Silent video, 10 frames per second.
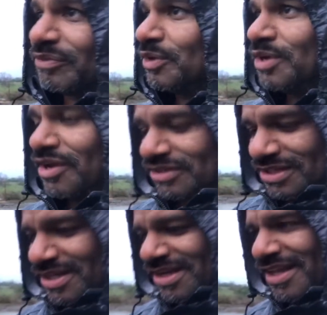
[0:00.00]
Who knows?
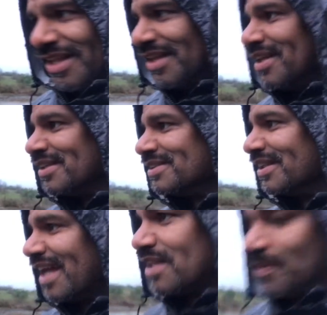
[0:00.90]
So
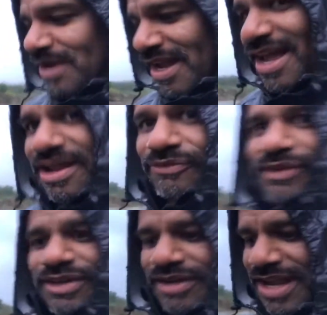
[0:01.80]
that's what I got for
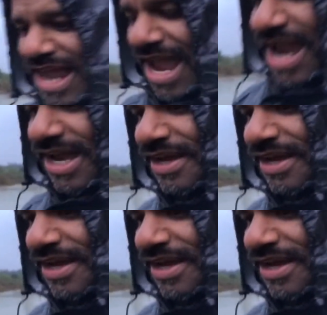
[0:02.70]
you today.